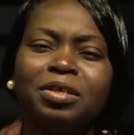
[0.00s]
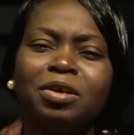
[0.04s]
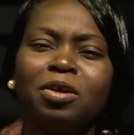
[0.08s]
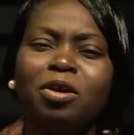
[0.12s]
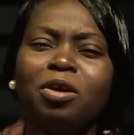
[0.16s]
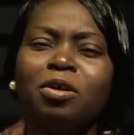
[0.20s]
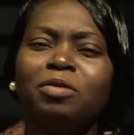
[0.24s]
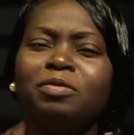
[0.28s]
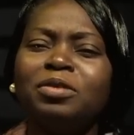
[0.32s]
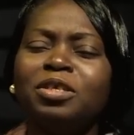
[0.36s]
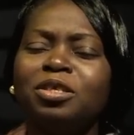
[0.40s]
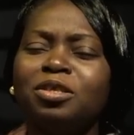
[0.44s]

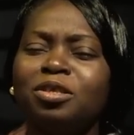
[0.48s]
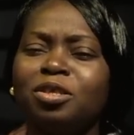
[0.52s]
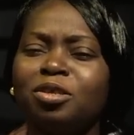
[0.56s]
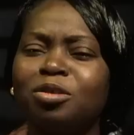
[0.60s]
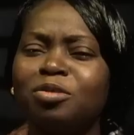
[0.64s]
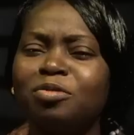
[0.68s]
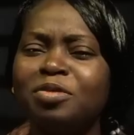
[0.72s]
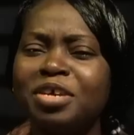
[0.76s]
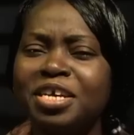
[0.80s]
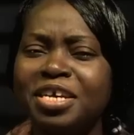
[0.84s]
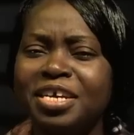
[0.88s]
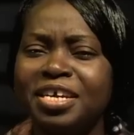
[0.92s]
Of the
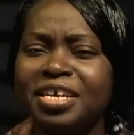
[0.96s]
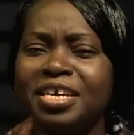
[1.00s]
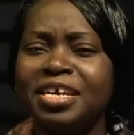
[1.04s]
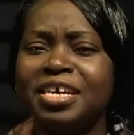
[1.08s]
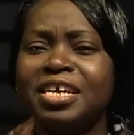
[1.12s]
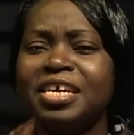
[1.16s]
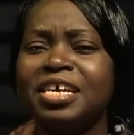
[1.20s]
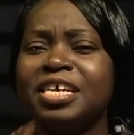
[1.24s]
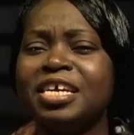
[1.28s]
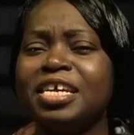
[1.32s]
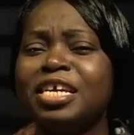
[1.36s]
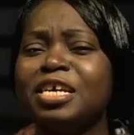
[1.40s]
three,
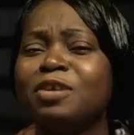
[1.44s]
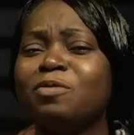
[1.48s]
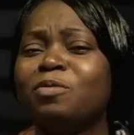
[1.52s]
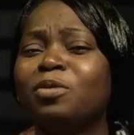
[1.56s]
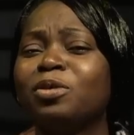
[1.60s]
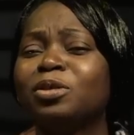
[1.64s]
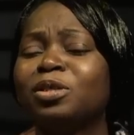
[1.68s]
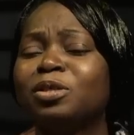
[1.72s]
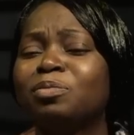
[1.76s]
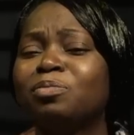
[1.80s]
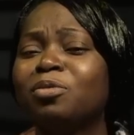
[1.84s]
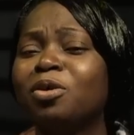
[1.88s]
he
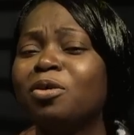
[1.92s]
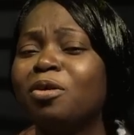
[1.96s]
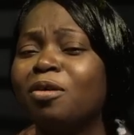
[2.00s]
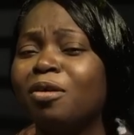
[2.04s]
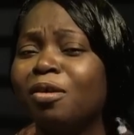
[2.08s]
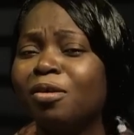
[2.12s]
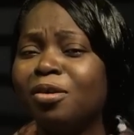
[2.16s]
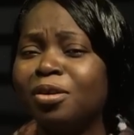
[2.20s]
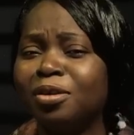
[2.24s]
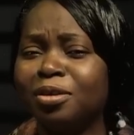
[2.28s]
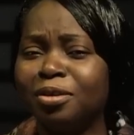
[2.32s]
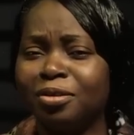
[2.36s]
was more
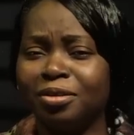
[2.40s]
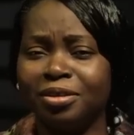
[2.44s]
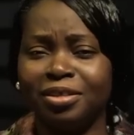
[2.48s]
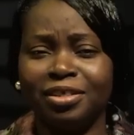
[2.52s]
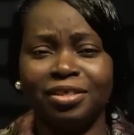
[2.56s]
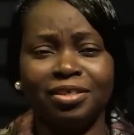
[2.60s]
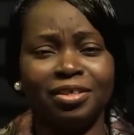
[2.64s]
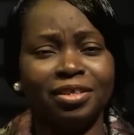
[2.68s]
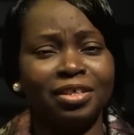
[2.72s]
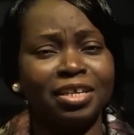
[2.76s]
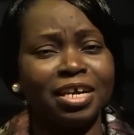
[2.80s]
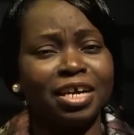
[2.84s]

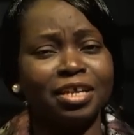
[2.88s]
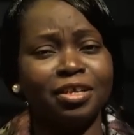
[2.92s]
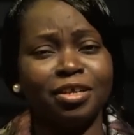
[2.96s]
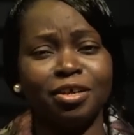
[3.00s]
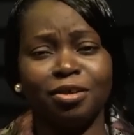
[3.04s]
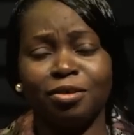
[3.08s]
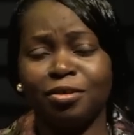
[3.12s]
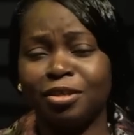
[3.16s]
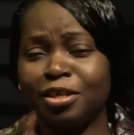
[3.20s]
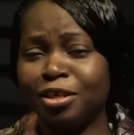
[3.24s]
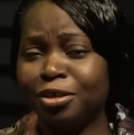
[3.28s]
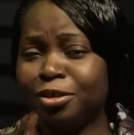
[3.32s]
honored than
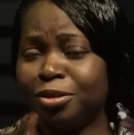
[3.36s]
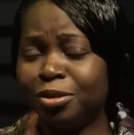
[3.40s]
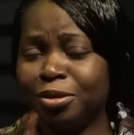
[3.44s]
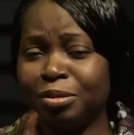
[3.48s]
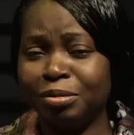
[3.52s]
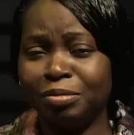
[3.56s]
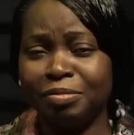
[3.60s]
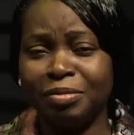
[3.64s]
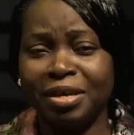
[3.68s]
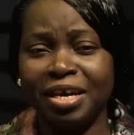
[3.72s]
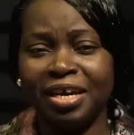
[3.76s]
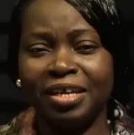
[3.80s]
the other
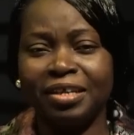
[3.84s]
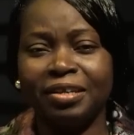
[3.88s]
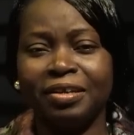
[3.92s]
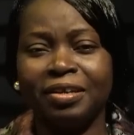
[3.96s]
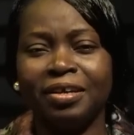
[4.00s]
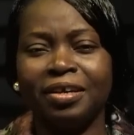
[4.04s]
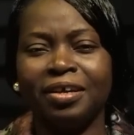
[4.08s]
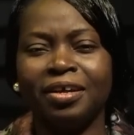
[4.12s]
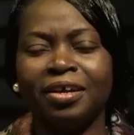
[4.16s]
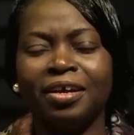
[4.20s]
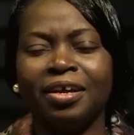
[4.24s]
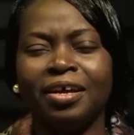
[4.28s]
two men.
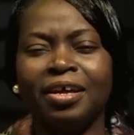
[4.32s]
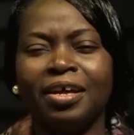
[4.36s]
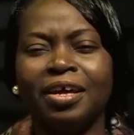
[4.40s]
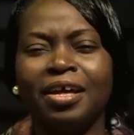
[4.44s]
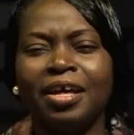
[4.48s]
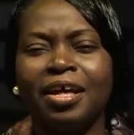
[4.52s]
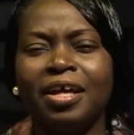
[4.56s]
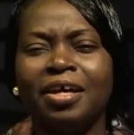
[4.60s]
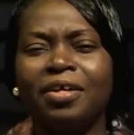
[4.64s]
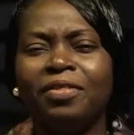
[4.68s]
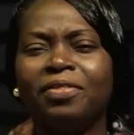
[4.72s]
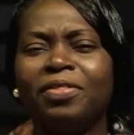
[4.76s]

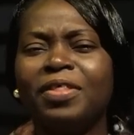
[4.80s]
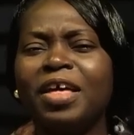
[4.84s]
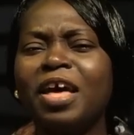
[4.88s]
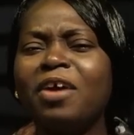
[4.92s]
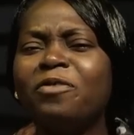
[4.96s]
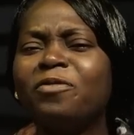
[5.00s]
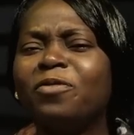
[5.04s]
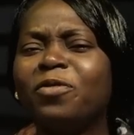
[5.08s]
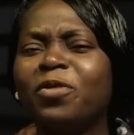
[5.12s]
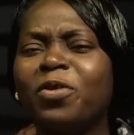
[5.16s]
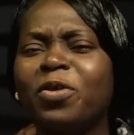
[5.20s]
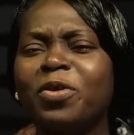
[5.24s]

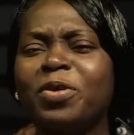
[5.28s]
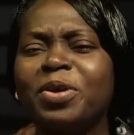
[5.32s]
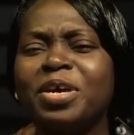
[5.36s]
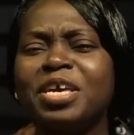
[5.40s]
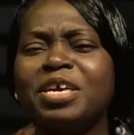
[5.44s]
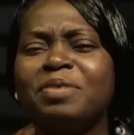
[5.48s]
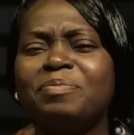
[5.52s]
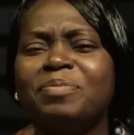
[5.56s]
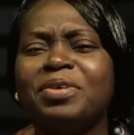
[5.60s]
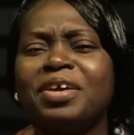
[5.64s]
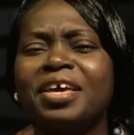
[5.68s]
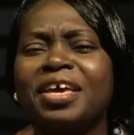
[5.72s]
Therefore,
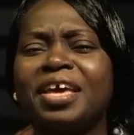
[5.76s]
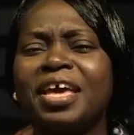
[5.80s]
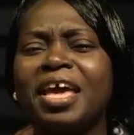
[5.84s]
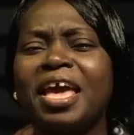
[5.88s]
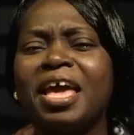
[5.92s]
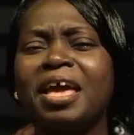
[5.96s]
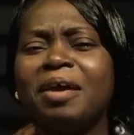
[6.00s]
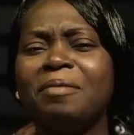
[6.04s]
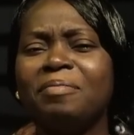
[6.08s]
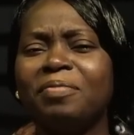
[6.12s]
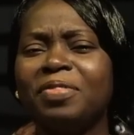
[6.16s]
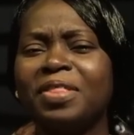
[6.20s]
he
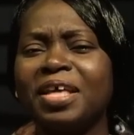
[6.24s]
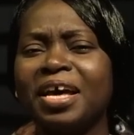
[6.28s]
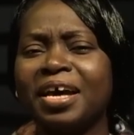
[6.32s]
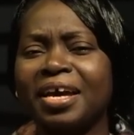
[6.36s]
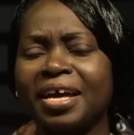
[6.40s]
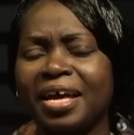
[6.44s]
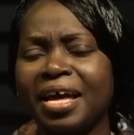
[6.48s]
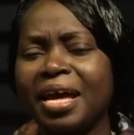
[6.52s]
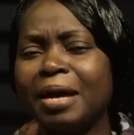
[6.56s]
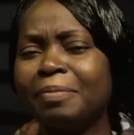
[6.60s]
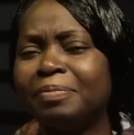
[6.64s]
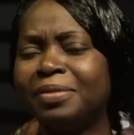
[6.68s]
became their
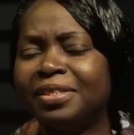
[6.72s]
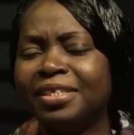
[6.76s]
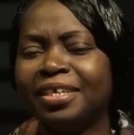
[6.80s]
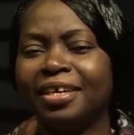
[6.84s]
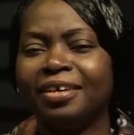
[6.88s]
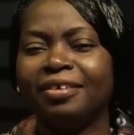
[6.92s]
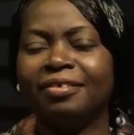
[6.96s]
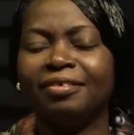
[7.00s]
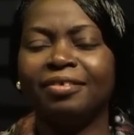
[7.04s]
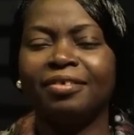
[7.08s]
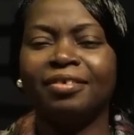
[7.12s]
captain.